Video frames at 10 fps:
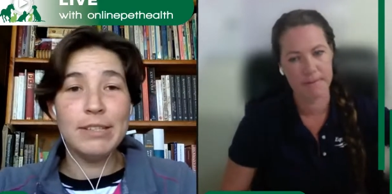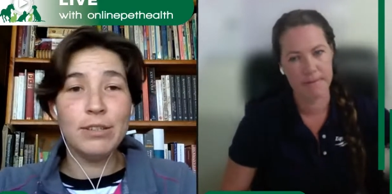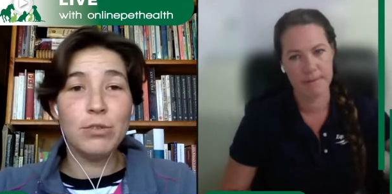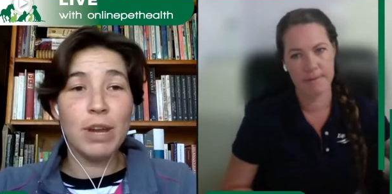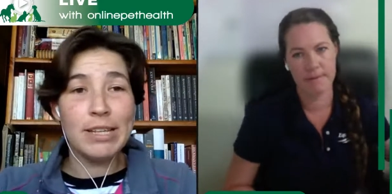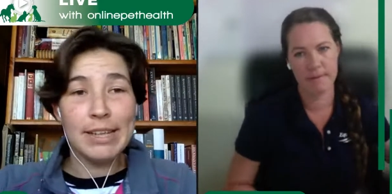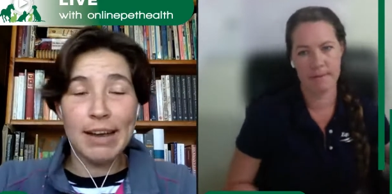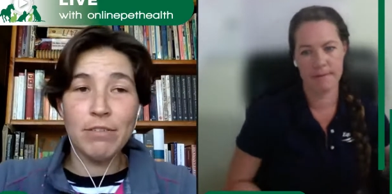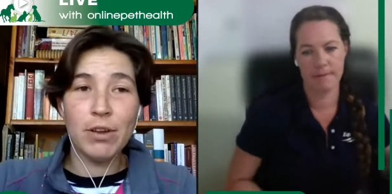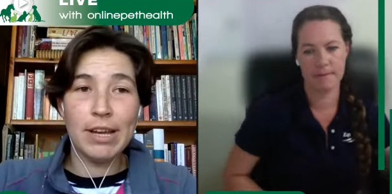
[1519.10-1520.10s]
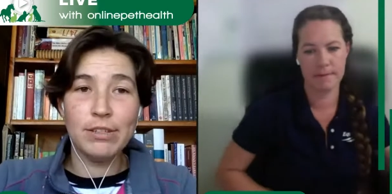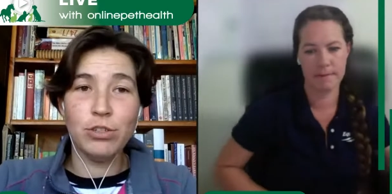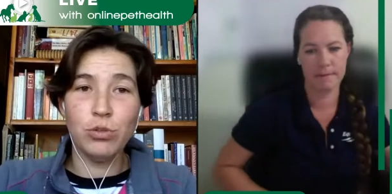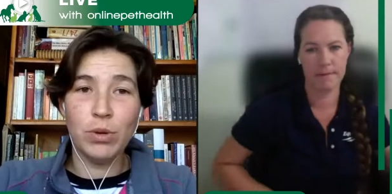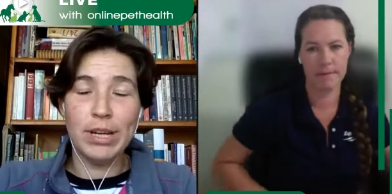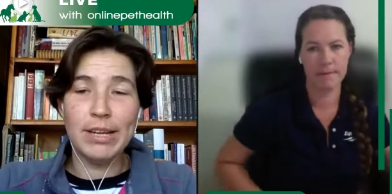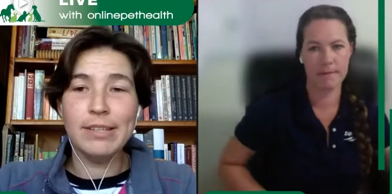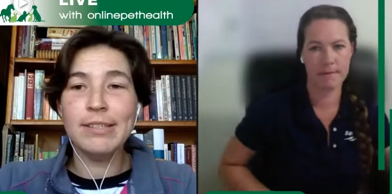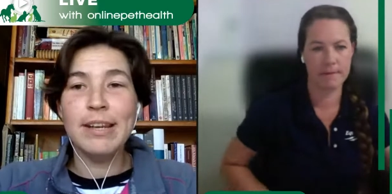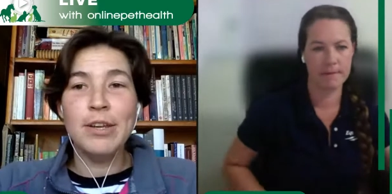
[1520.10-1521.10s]
Speaker 1: It's great to have you guys join
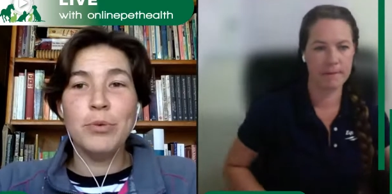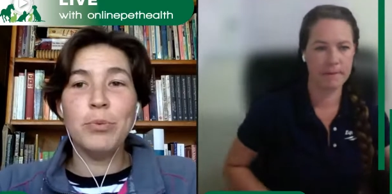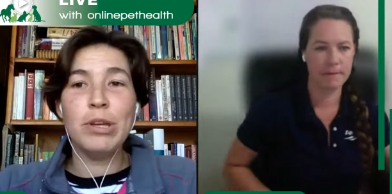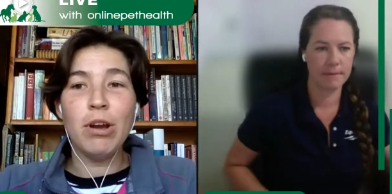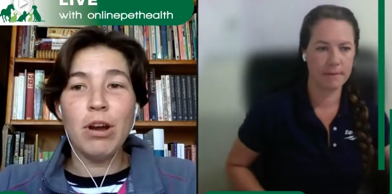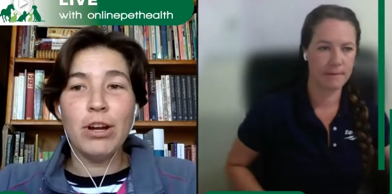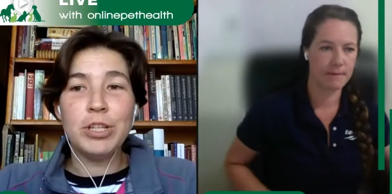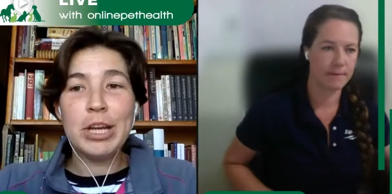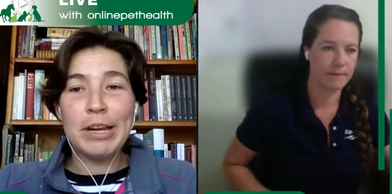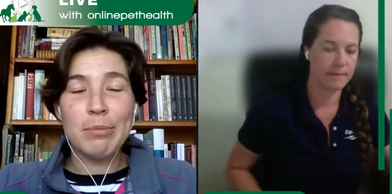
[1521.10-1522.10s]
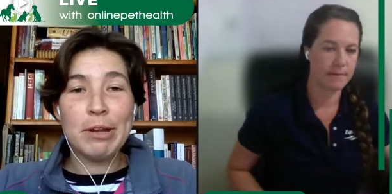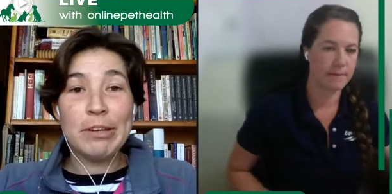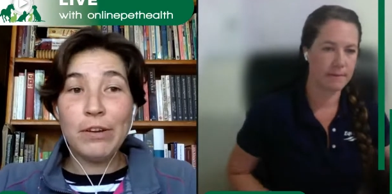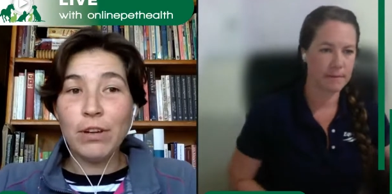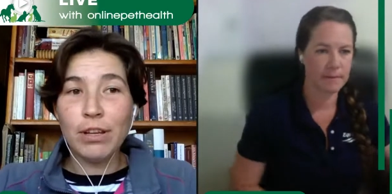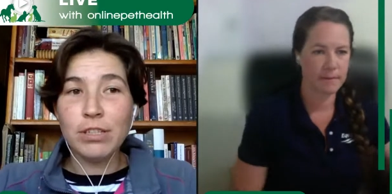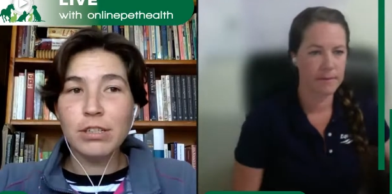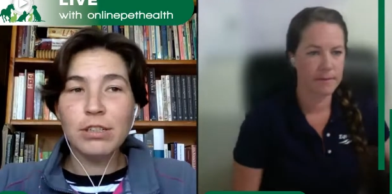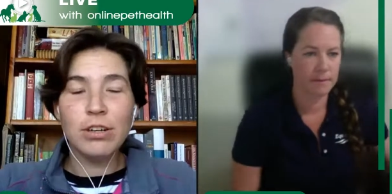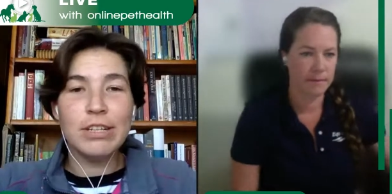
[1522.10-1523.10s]
us. We are chatting about
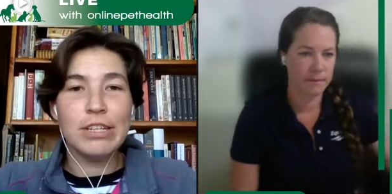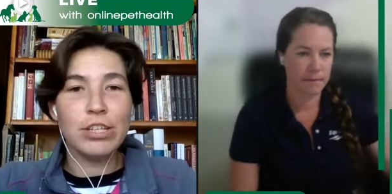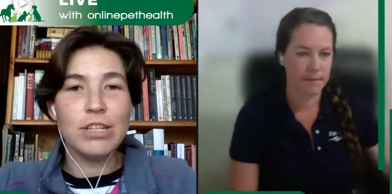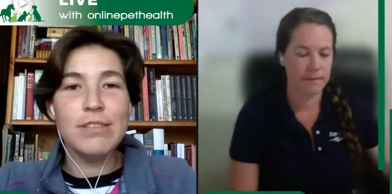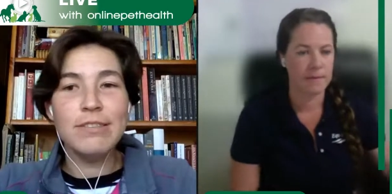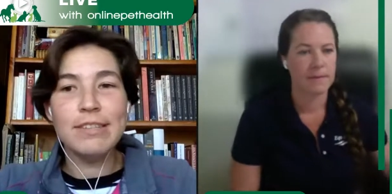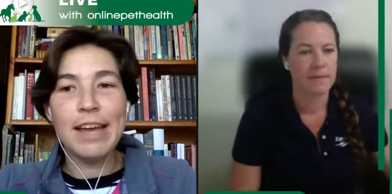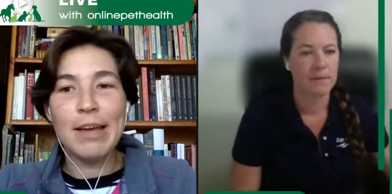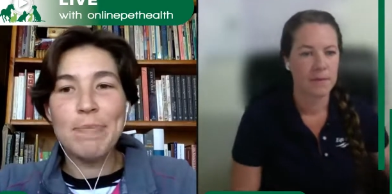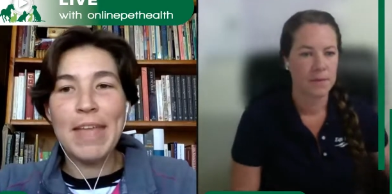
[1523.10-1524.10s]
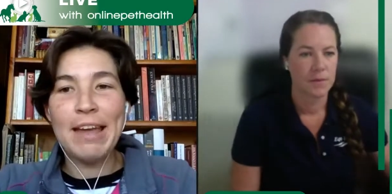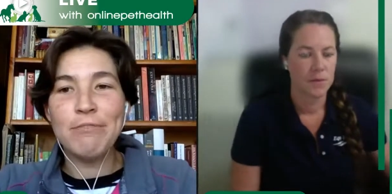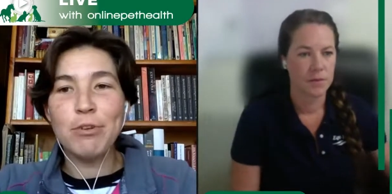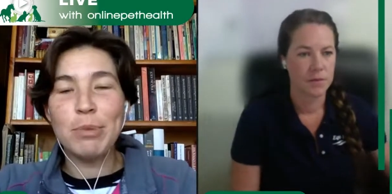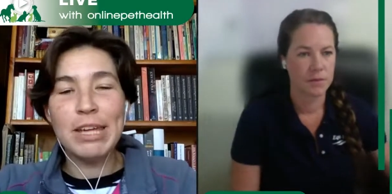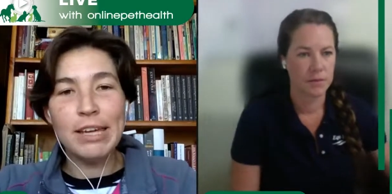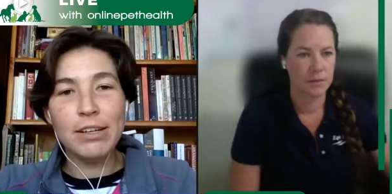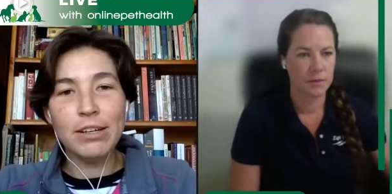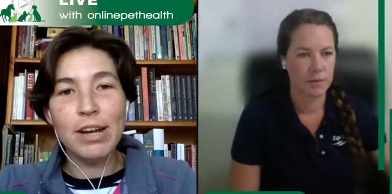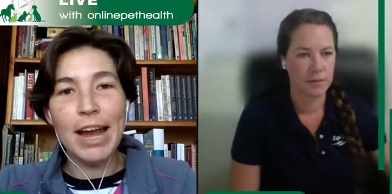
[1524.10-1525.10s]
neurological conditions. Um, and from
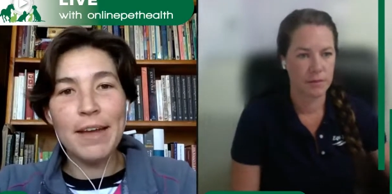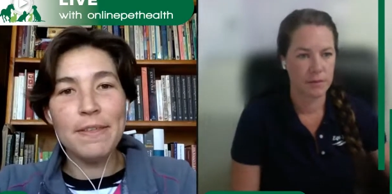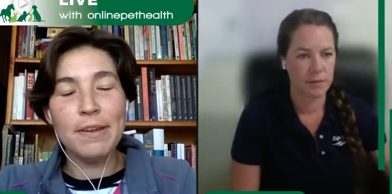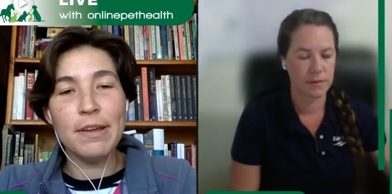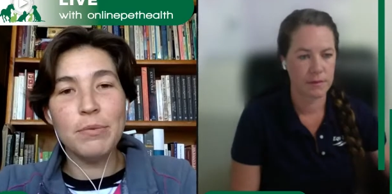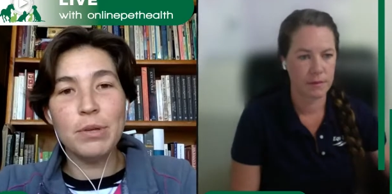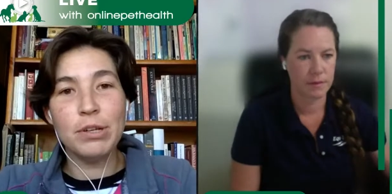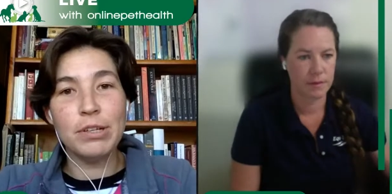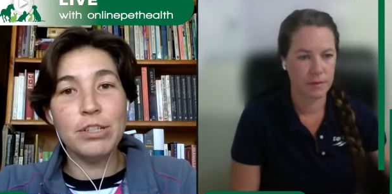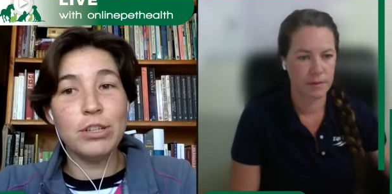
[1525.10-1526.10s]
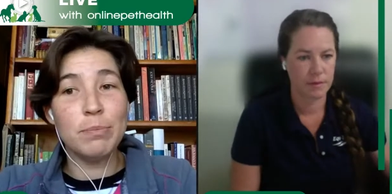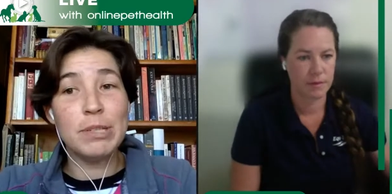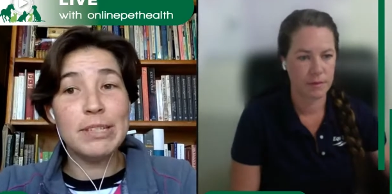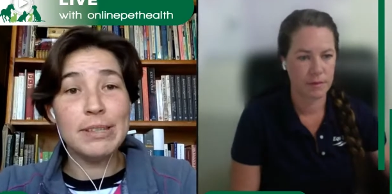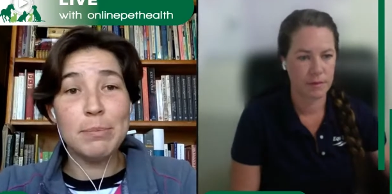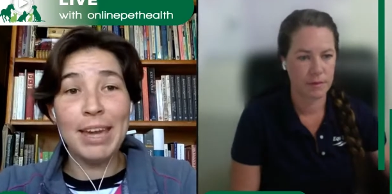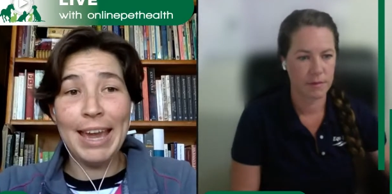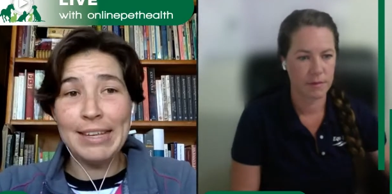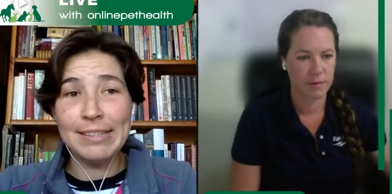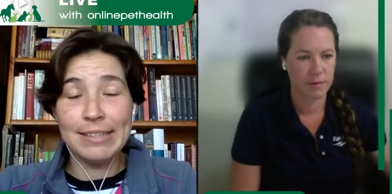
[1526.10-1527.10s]
here, I think that we are going to jump into some
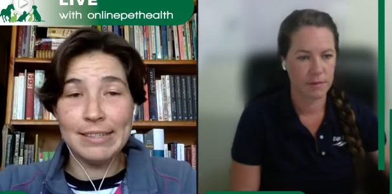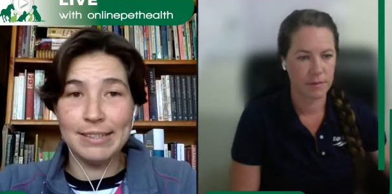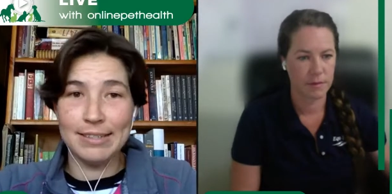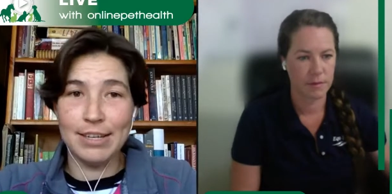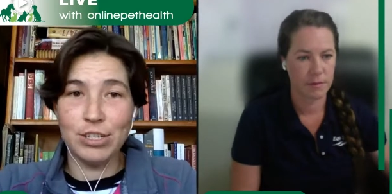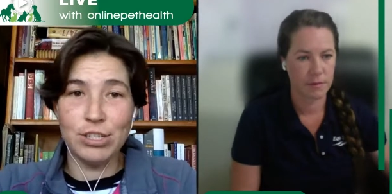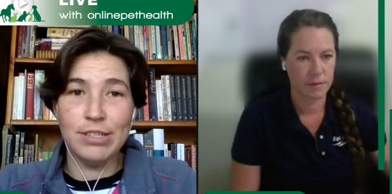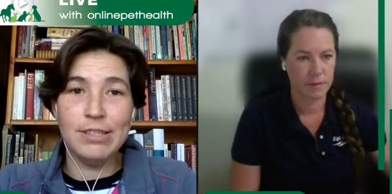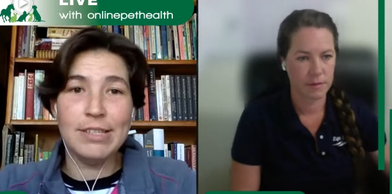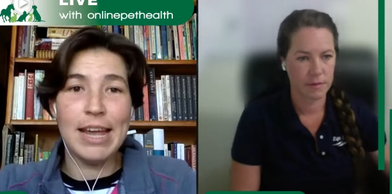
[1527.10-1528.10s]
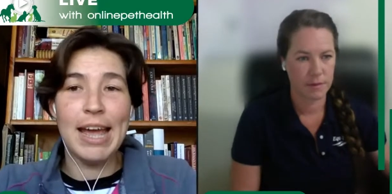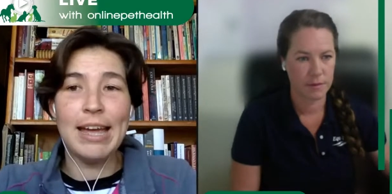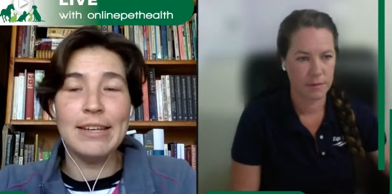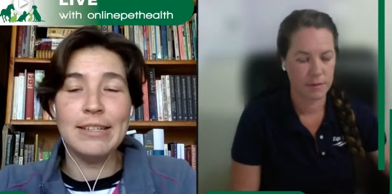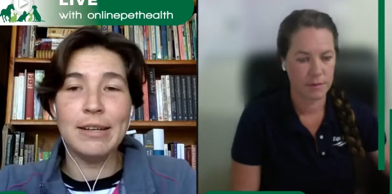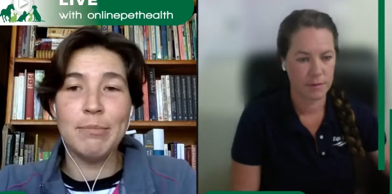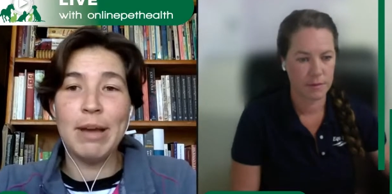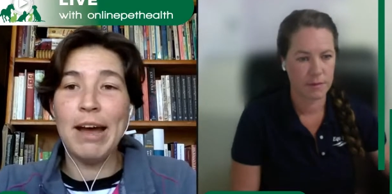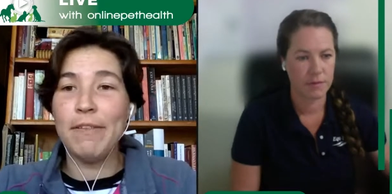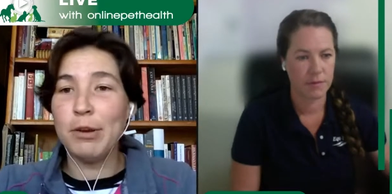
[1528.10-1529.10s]
case discussions and um,
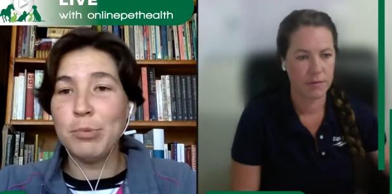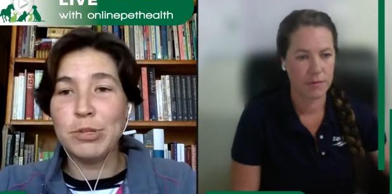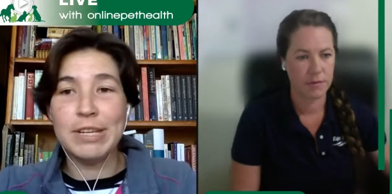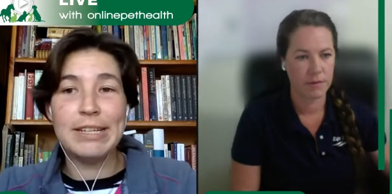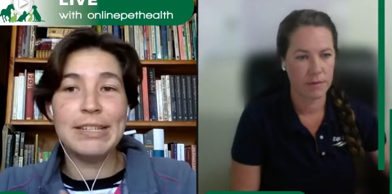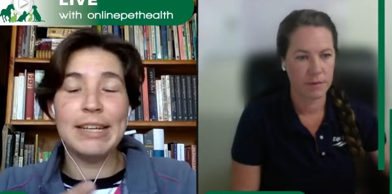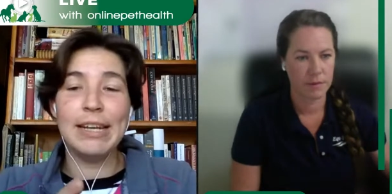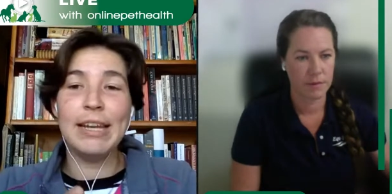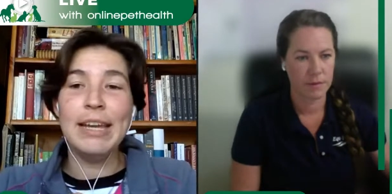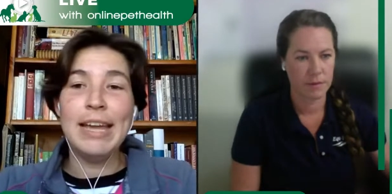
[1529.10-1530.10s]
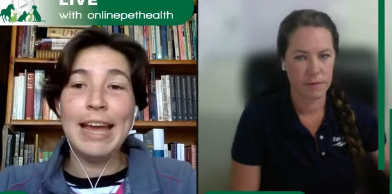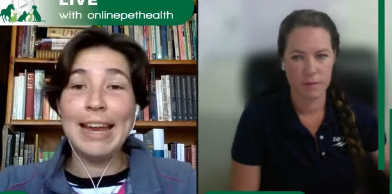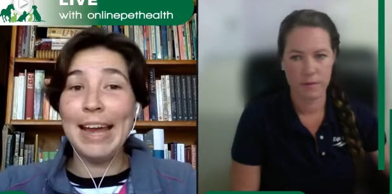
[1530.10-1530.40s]
how they're presenting and